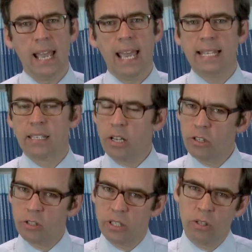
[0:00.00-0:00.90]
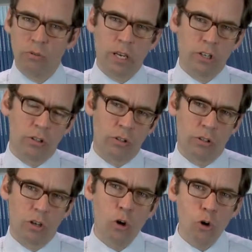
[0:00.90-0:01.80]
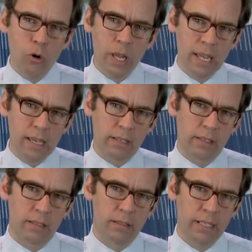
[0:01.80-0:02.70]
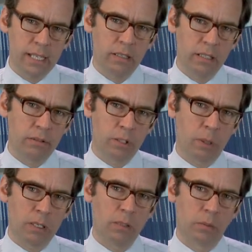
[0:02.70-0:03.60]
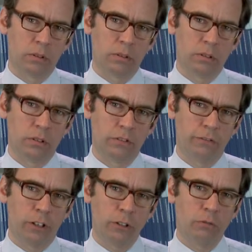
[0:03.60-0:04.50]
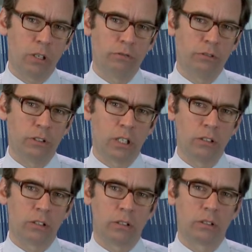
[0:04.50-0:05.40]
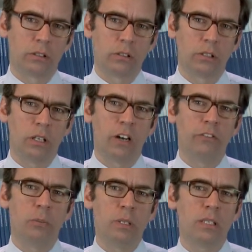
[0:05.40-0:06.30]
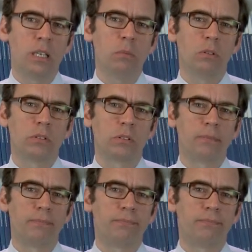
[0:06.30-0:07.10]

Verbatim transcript: In such a situation, who is legally responsible for the wrongful conduct of the peacekeepers?